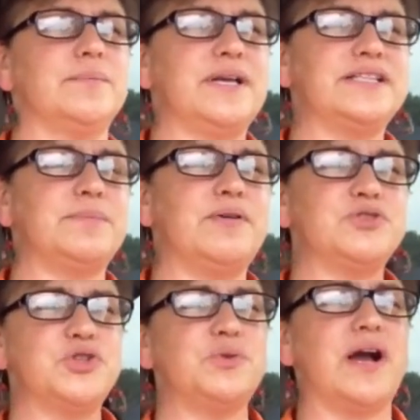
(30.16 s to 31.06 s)
It's
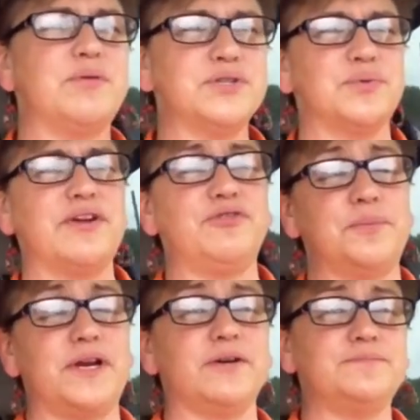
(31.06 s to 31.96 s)
about 2 hours away
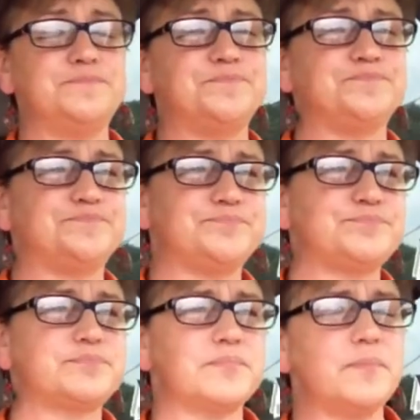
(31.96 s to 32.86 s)
from here,
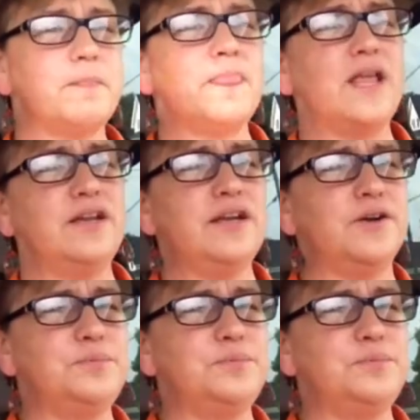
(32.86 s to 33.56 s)
you know,